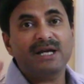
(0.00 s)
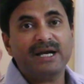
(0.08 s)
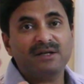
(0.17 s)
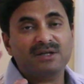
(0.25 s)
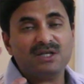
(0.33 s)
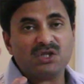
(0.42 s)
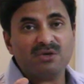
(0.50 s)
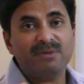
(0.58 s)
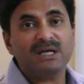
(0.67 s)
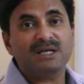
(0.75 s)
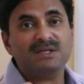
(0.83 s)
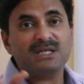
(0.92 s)
that the
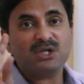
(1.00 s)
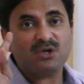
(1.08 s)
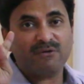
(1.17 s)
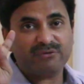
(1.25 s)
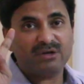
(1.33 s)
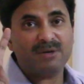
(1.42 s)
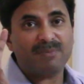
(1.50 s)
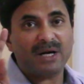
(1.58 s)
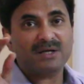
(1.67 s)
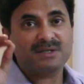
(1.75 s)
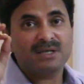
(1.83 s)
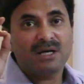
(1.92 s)
stomach consists of three
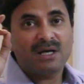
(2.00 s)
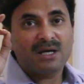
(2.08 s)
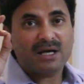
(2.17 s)
parts: